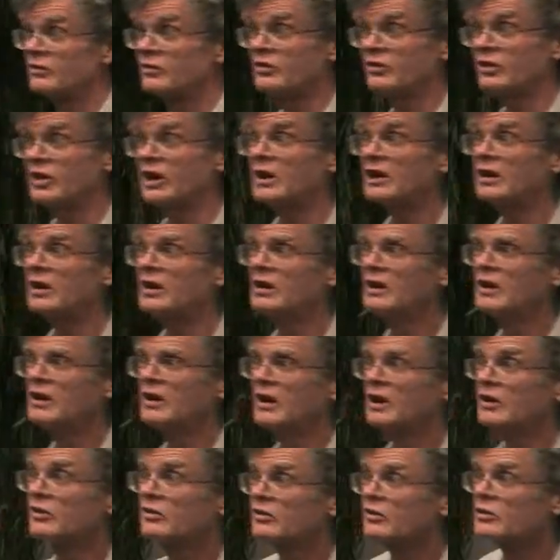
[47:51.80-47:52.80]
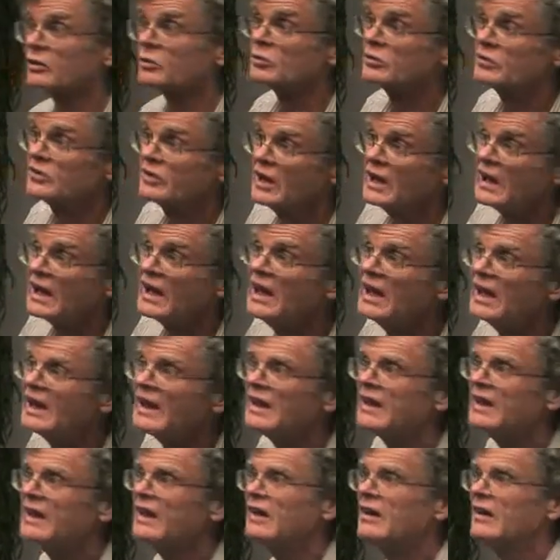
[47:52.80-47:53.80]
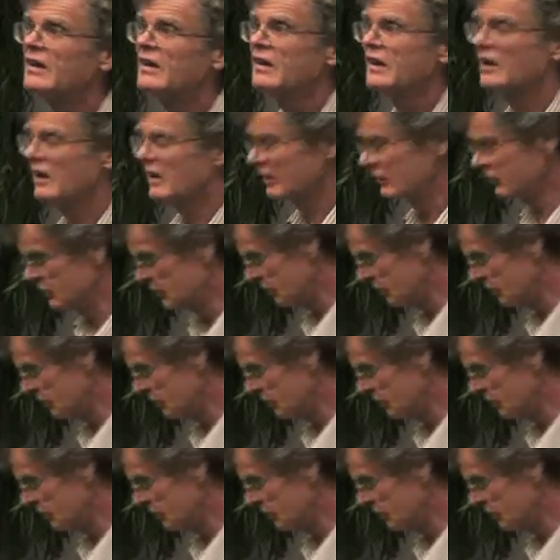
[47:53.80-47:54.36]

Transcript: have said and still say, I